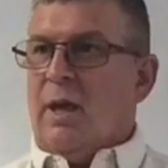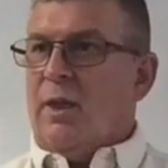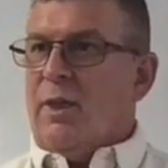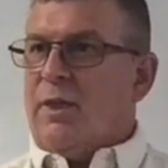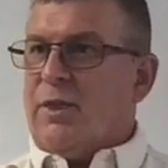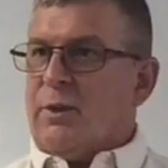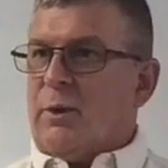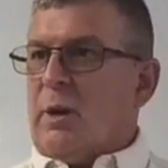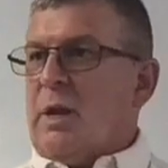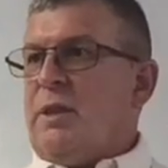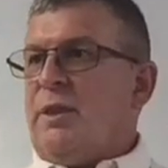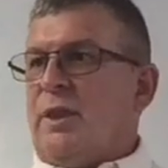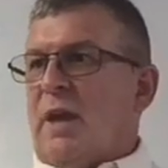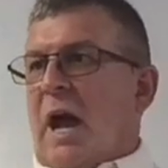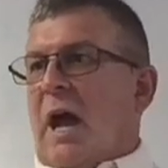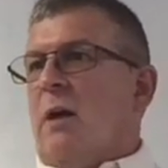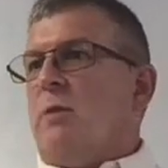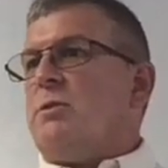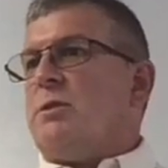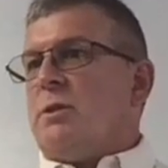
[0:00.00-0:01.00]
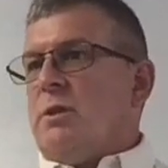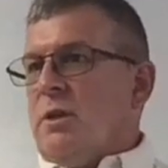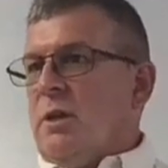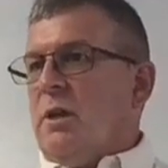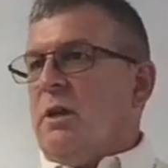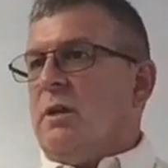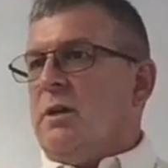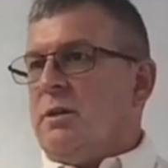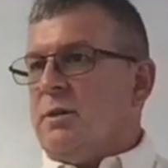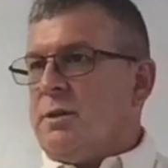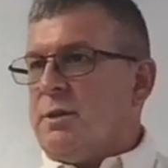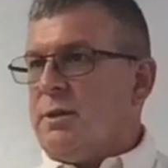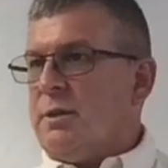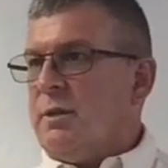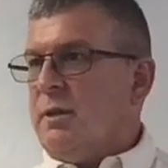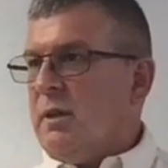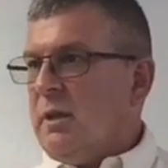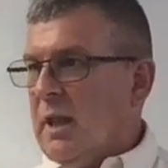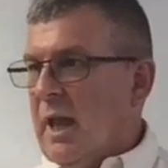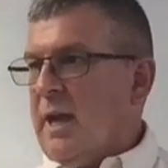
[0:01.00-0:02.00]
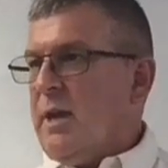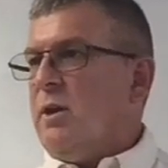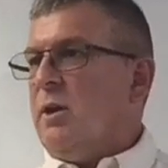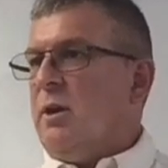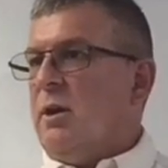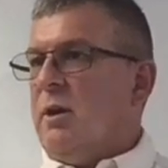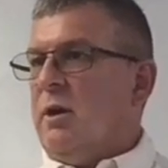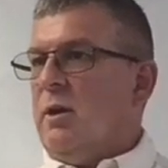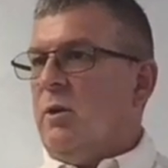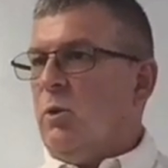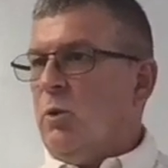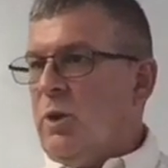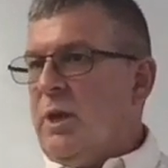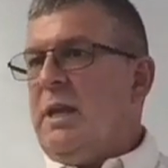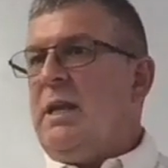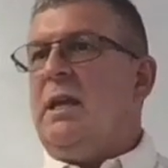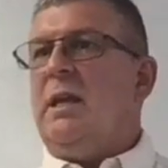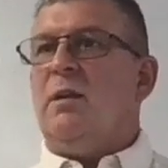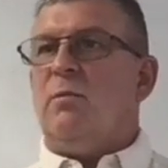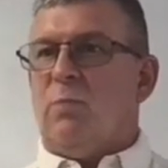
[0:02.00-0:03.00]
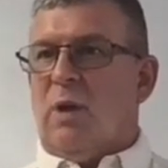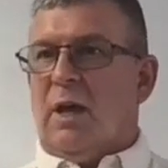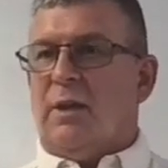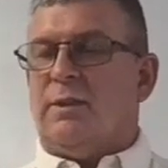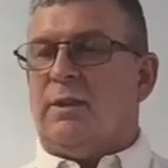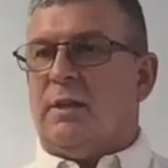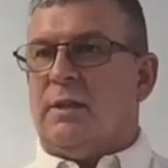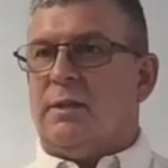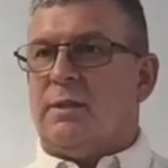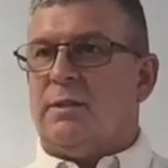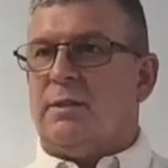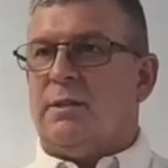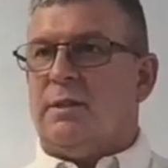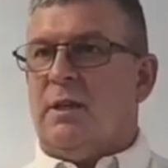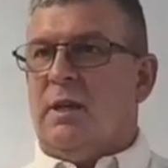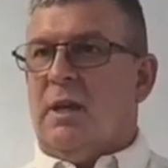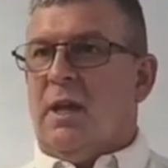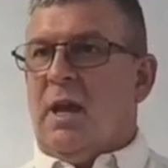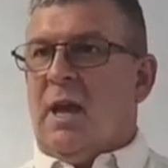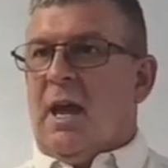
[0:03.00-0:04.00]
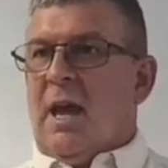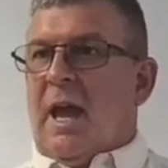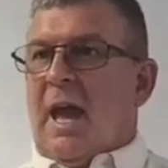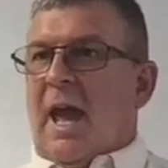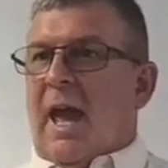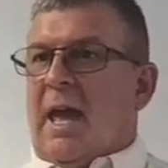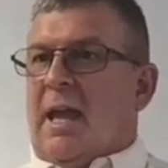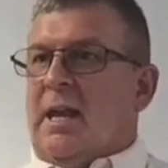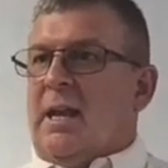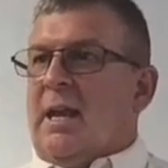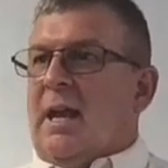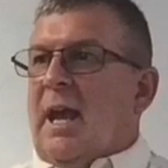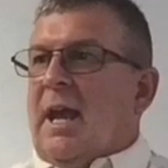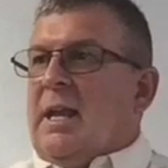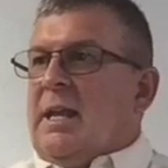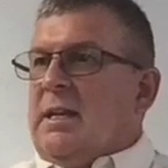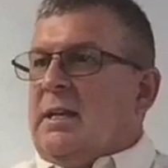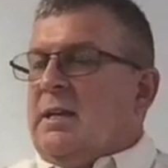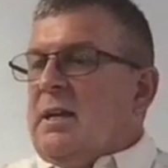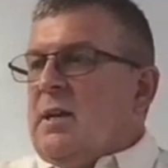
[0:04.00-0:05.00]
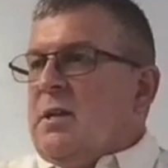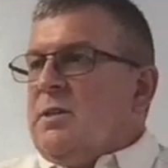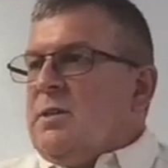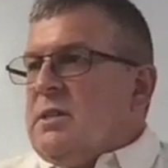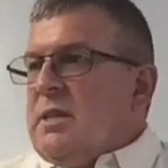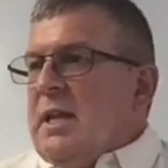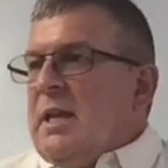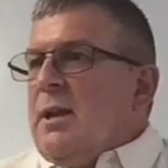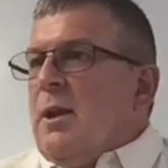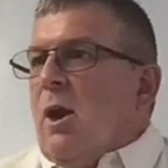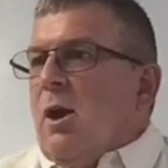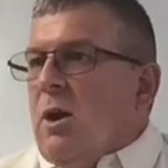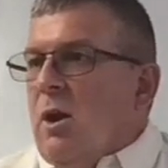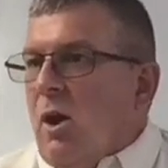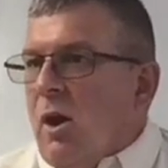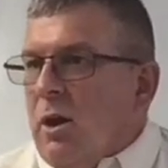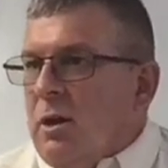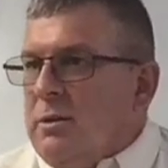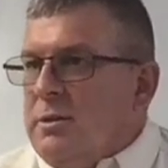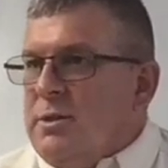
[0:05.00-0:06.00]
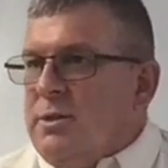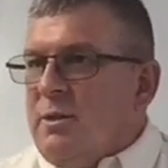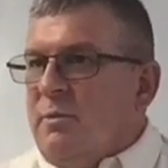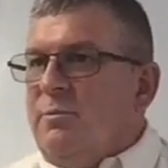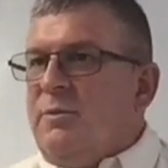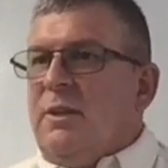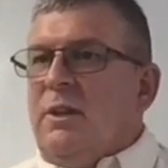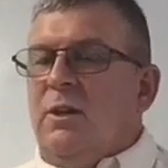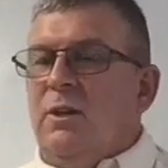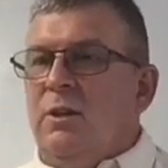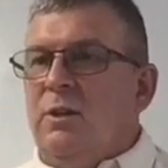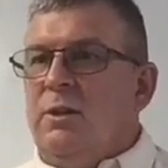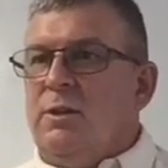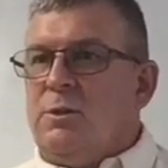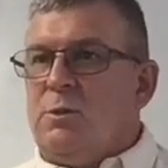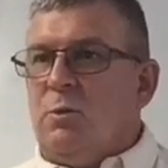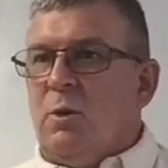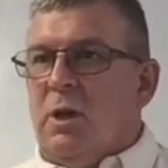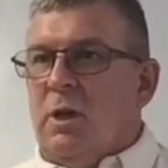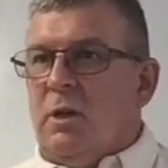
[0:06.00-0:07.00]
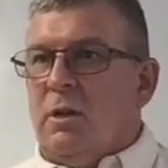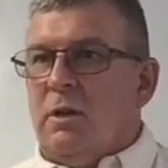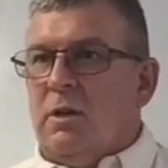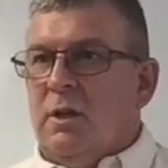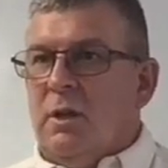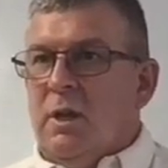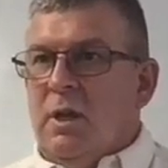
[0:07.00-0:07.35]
3,000 years later reading about this, and it does in our hearts something good as well.